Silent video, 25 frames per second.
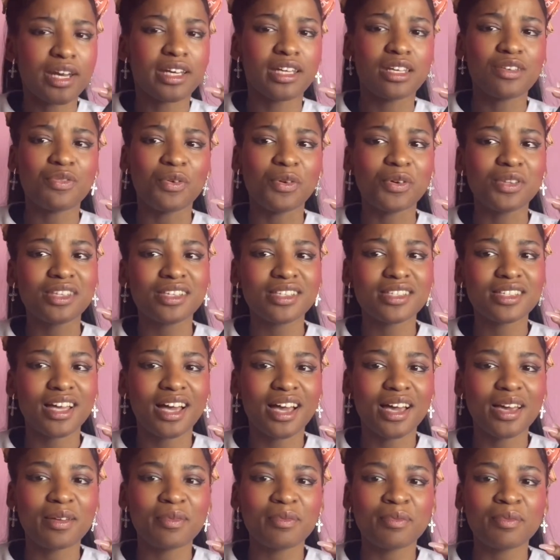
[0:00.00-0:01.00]
for this
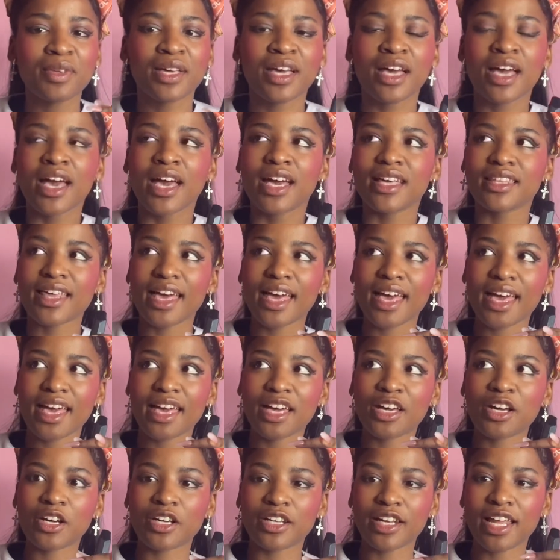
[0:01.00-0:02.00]
time. They
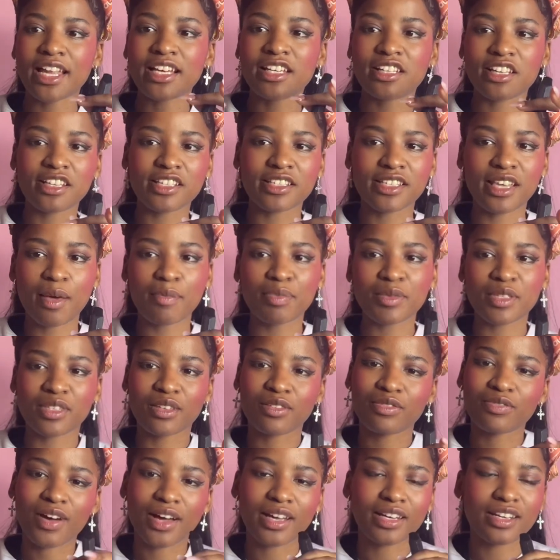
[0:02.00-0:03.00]
could intercept the
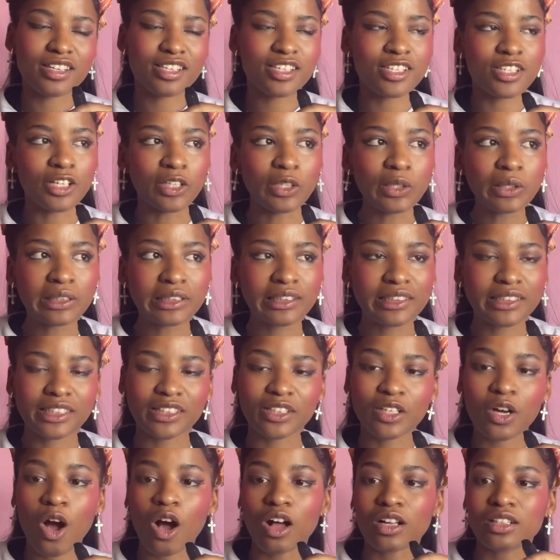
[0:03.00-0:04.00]
finest silks
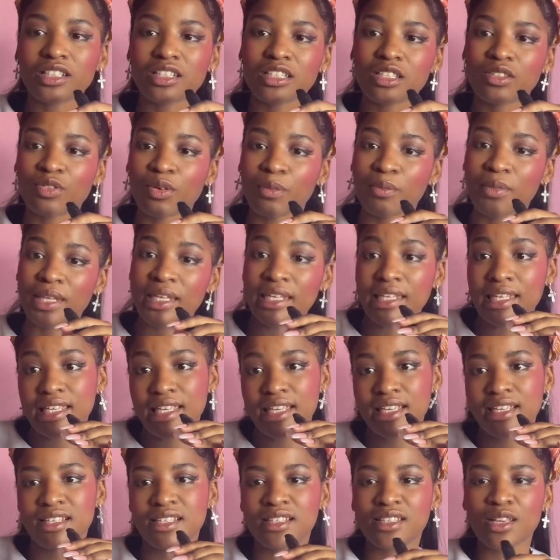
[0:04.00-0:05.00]
and cottons from the
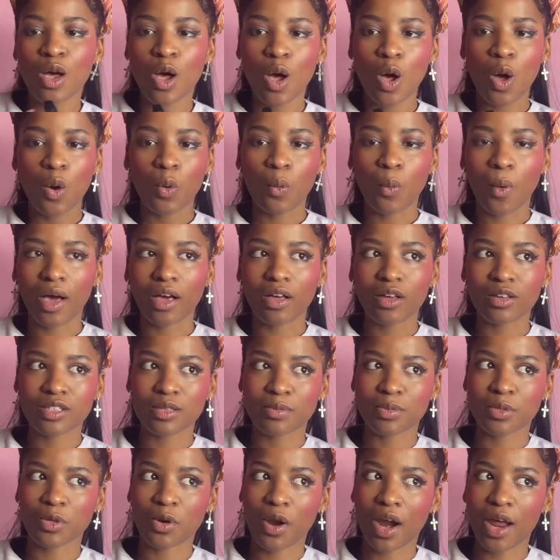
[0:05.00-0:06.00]
East while
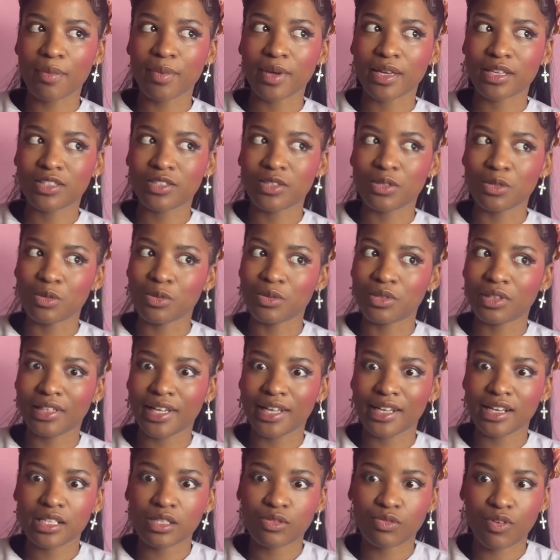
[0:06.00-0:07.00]
subscribing to the
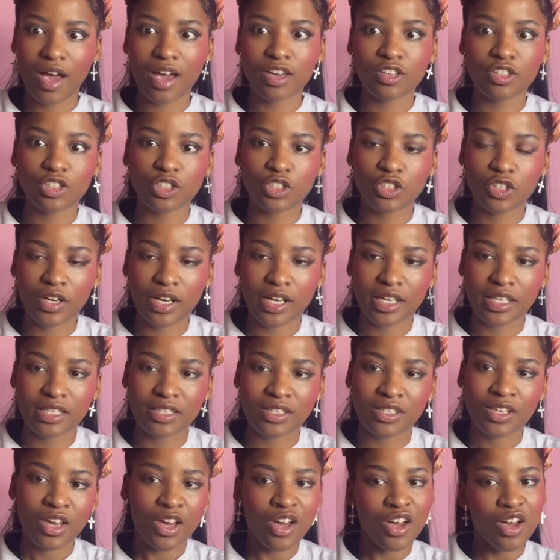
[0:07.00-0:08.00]
latest fashion
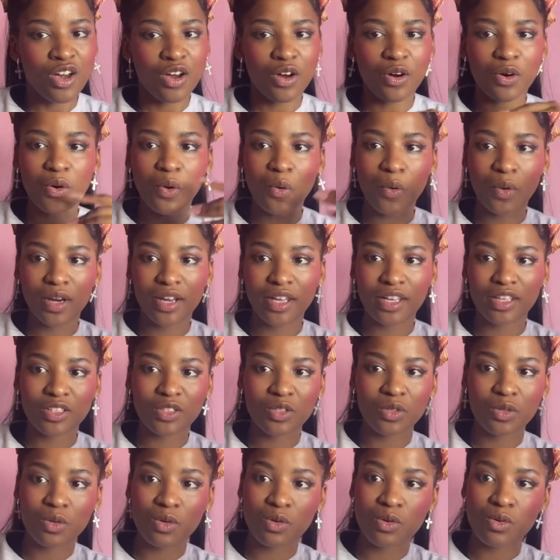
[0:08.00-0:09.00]
trends according
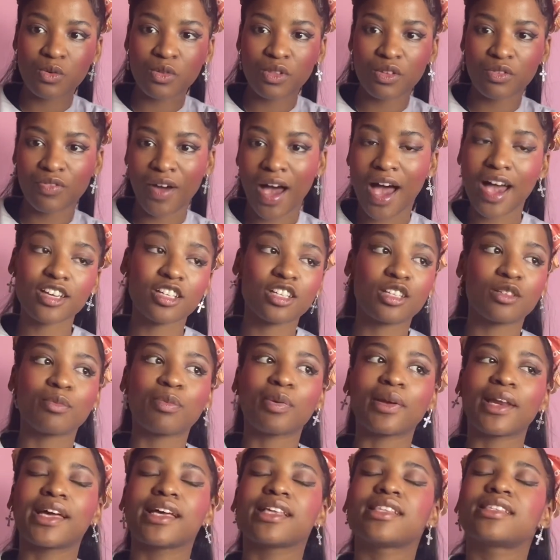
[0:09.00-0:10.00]
to the fashion
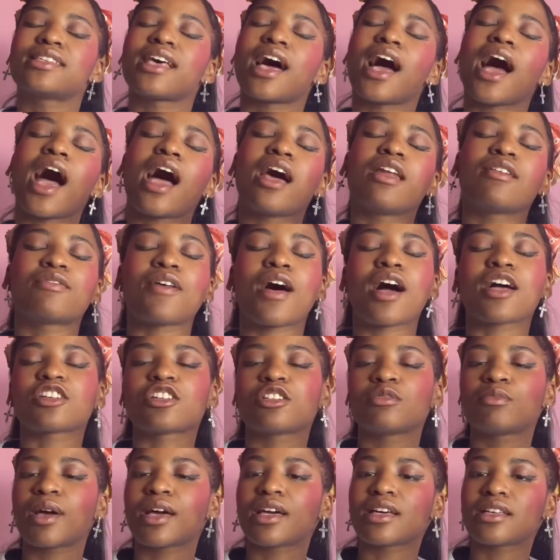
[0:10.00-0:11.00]
plates and
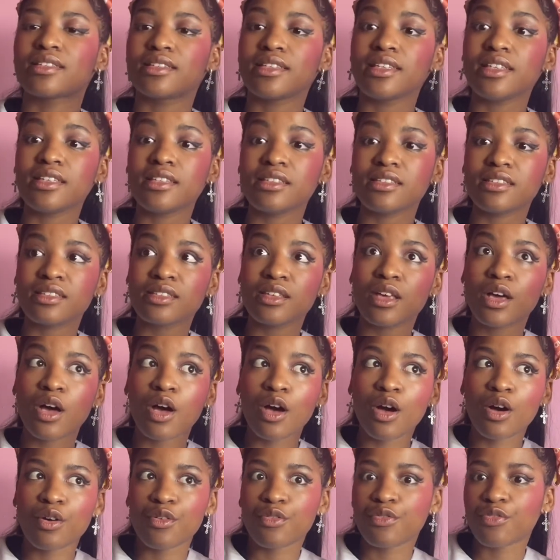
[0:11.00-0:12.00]
fashion magazines
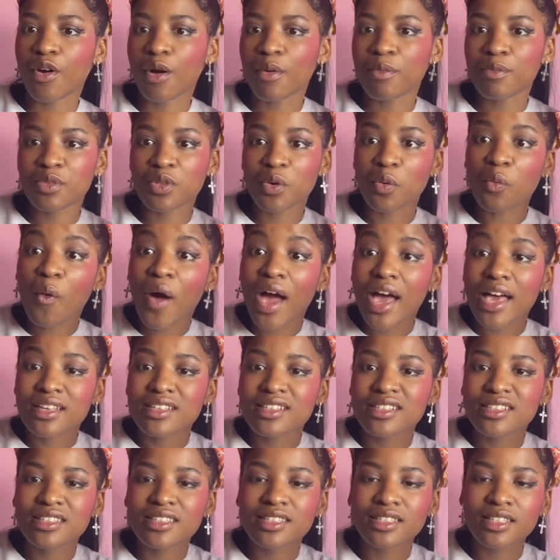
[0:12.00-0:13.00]
from the
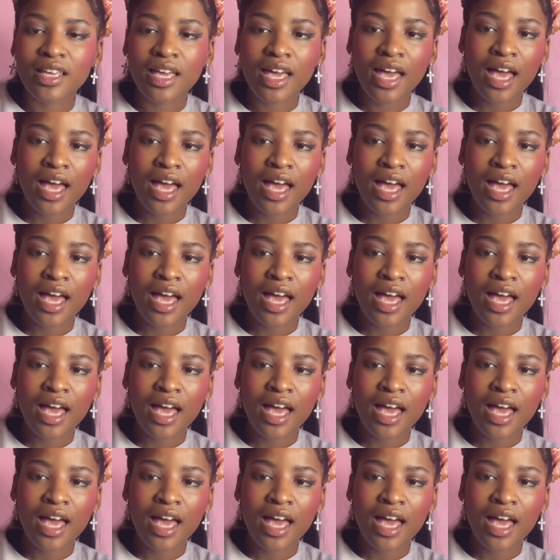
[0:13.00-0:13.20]
West.